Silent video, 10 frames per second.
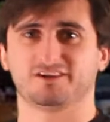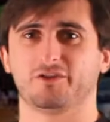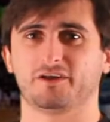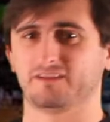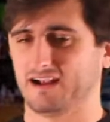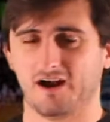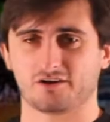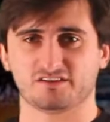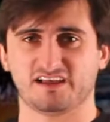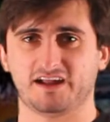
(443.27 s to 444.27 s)
You know, the, the
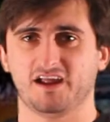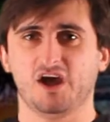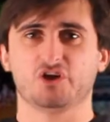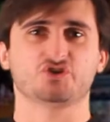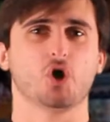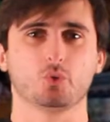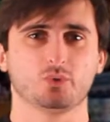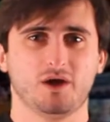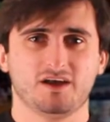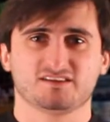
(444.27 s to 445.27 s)
characters had
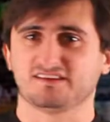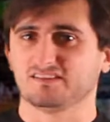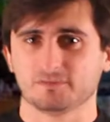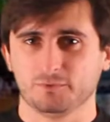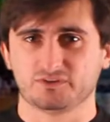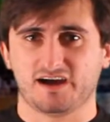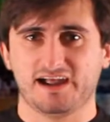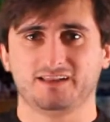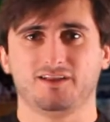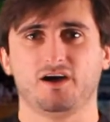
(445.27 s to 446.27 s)
no sensible
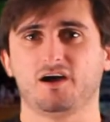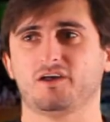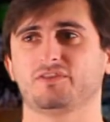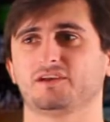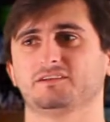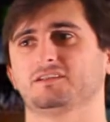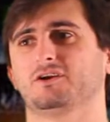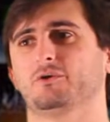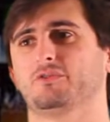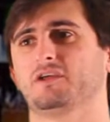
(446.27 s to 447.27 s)
dialogue. That you
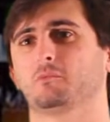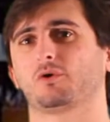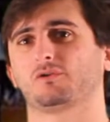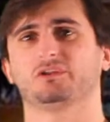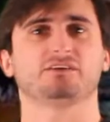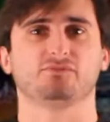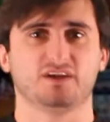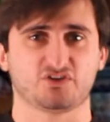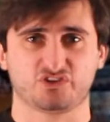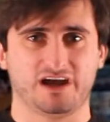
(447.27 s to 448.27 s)
know, they weren't really
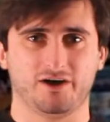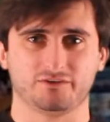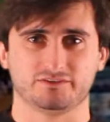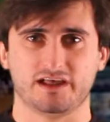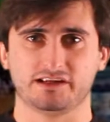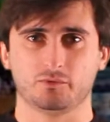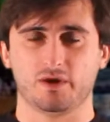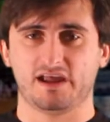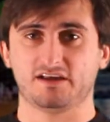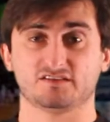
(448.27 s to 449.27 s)
fleshed out in any
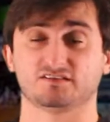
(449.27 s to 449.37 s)
way.